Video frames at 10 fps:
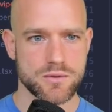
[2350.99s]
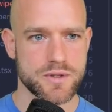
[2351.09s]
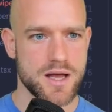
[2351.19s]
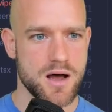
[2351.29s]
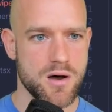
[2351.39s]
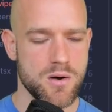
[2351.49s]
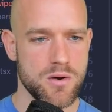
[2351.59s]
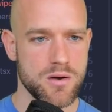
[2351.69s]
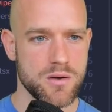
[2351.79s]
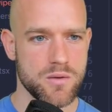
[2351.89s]
now
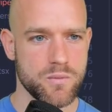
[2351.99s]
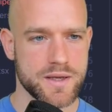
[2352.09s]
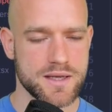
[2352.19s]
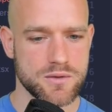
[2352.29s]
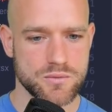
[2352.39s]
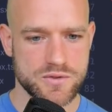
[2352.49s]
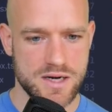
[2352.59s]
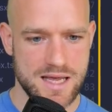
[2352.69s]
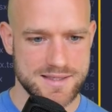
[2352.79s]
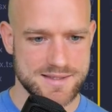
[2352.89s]
we can do the
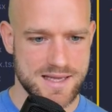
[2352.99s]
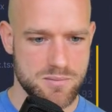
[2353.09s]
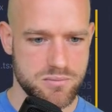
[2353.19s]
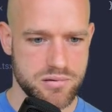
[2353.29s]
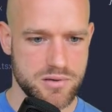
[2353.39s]
last step,